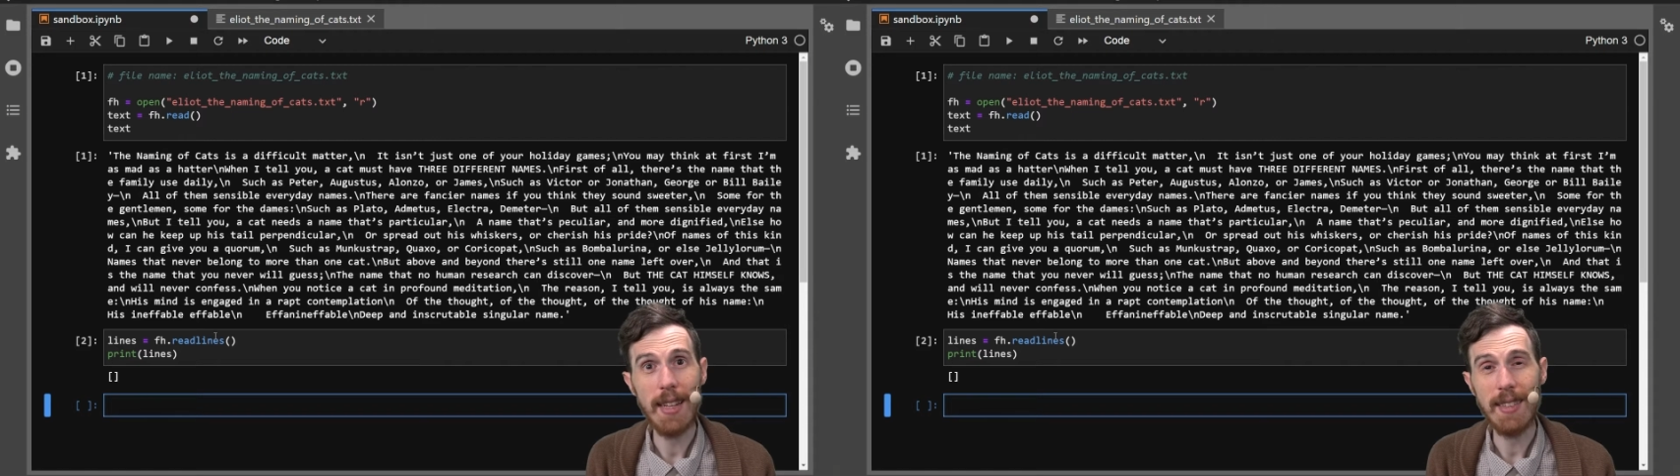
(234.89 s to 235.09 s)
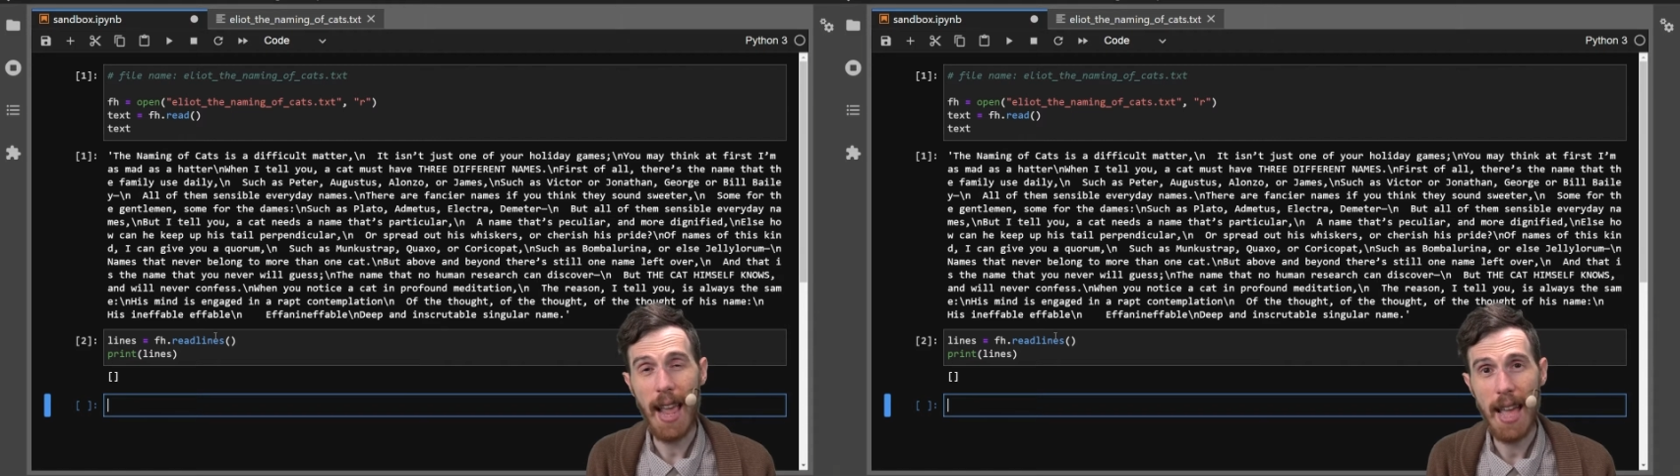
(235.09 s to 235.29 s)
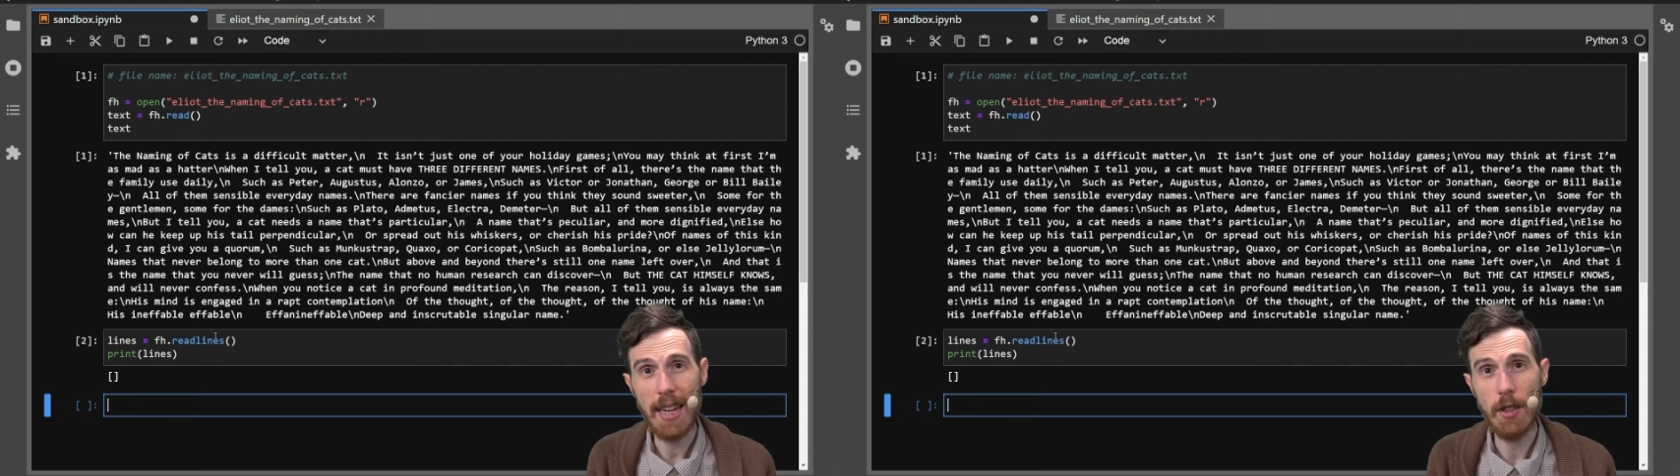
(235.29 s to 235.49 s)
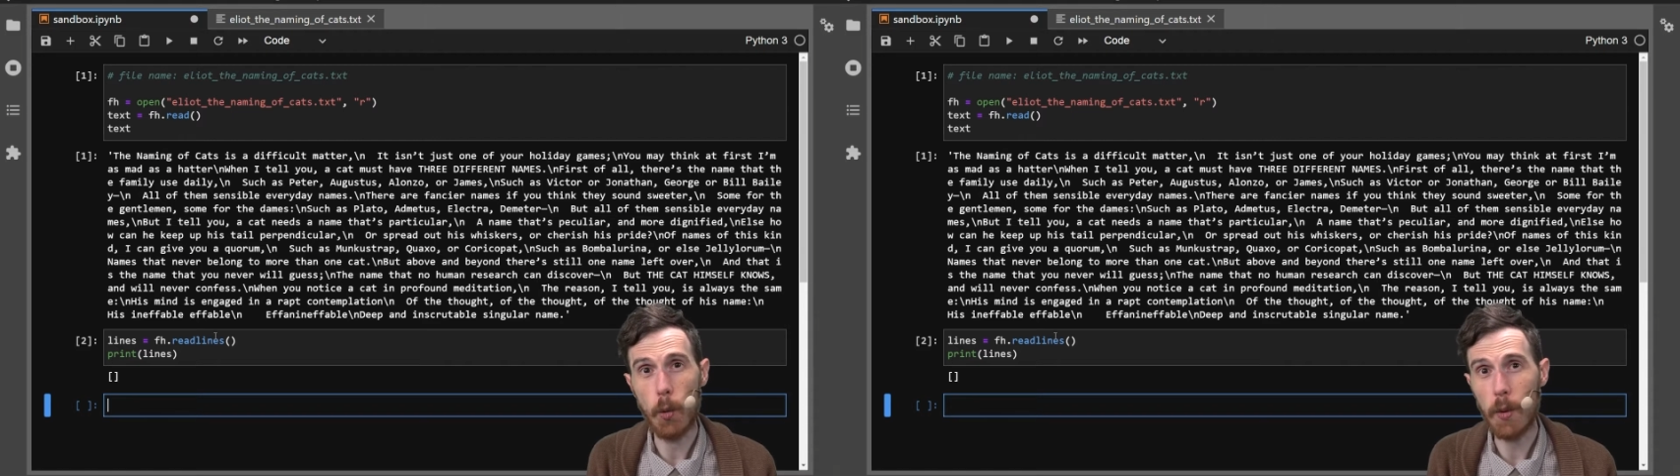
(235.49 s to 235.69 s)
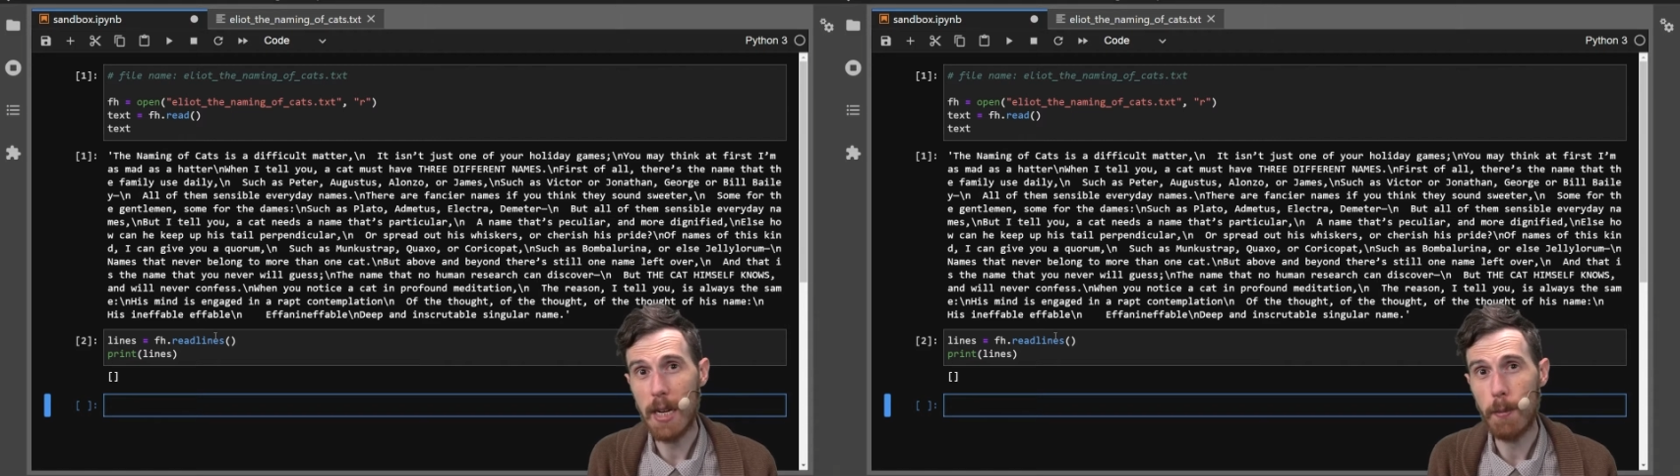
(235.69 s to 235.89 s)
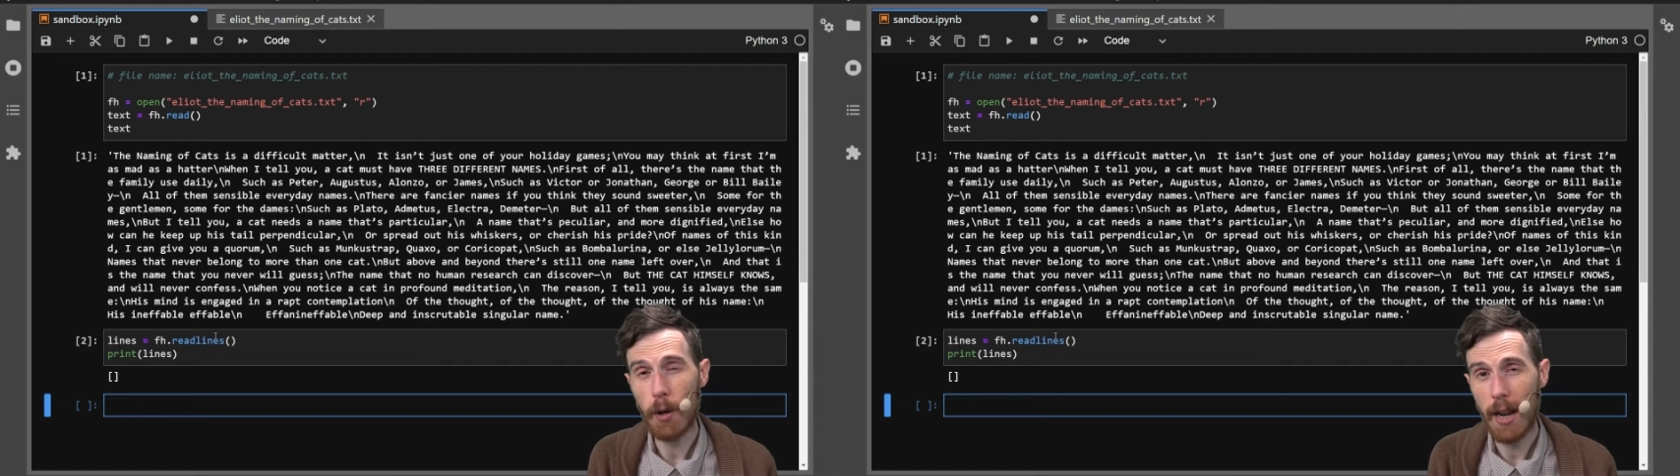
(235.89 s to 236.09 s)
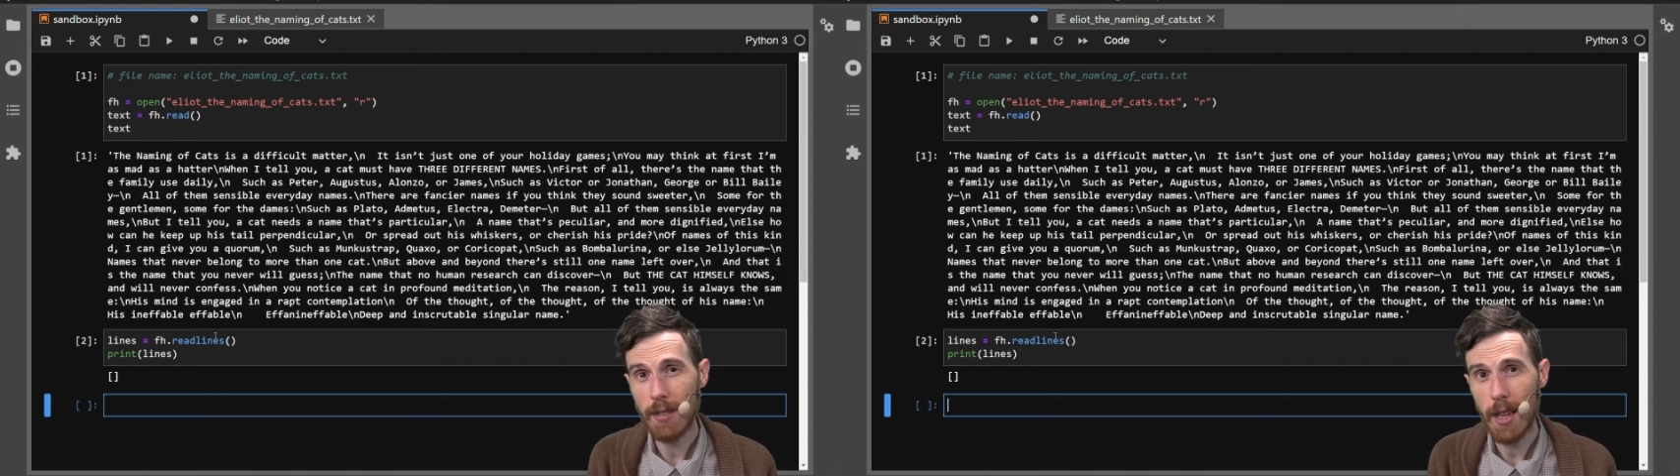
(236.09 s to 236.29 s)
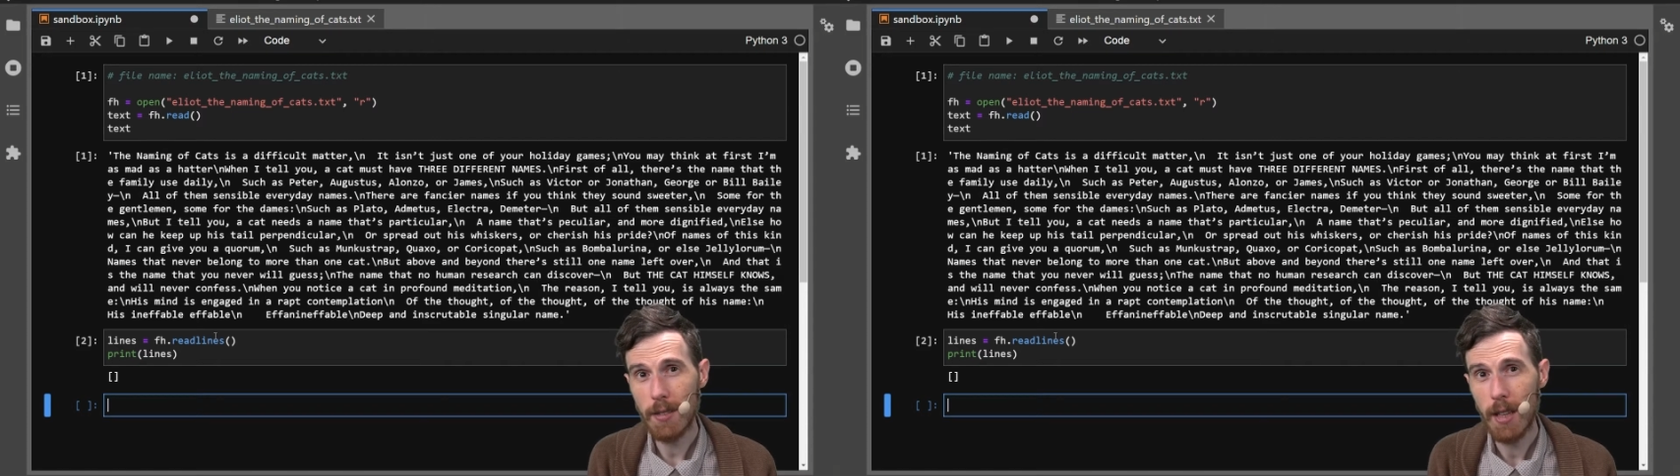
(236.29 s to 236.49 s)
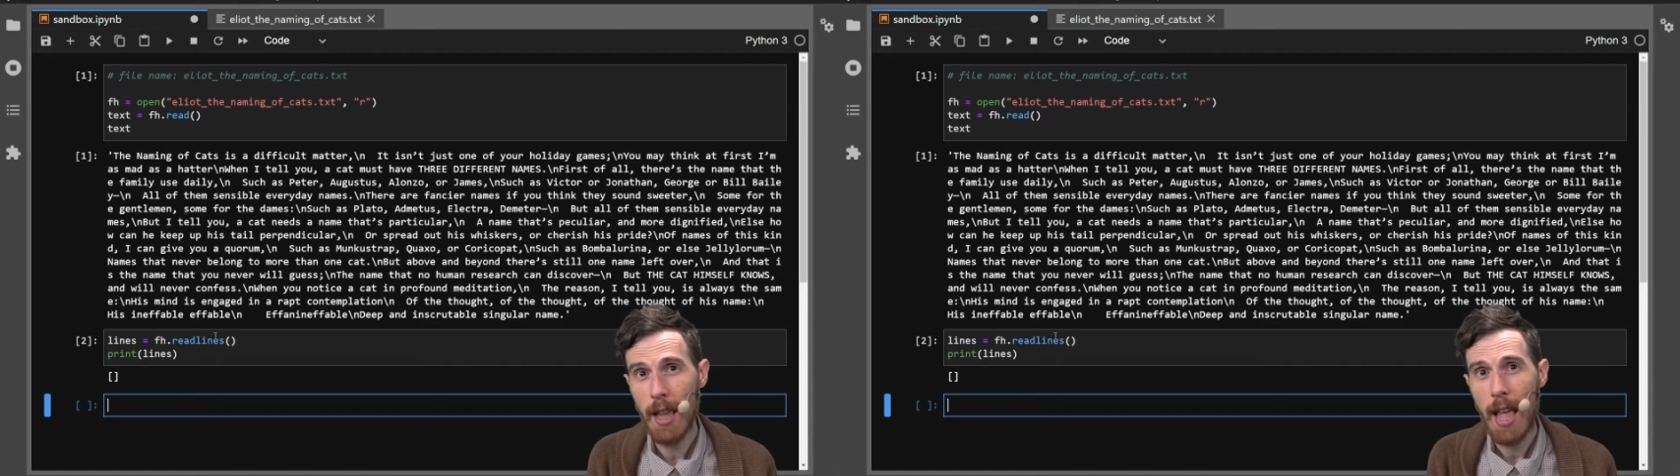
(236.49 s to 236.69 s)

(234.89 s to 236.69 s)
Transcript: it's at in the read process.